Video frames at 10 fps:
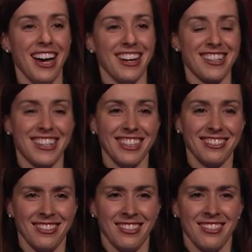And I said,
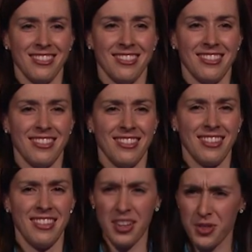
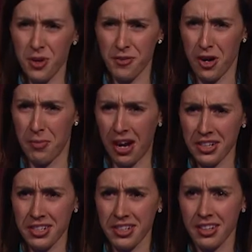"That's not very much."